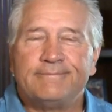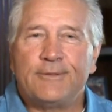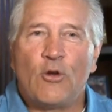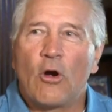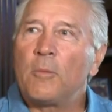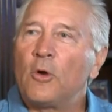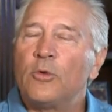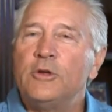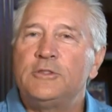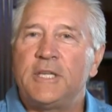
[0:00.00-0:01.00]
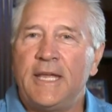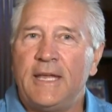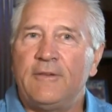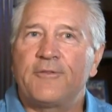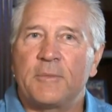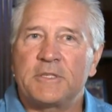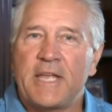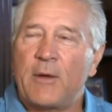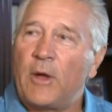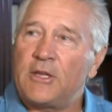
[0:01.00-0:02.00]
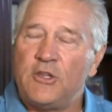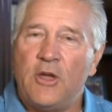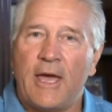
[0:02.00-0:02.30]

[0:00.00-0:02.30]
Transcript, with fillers: normal routine from the standpoint you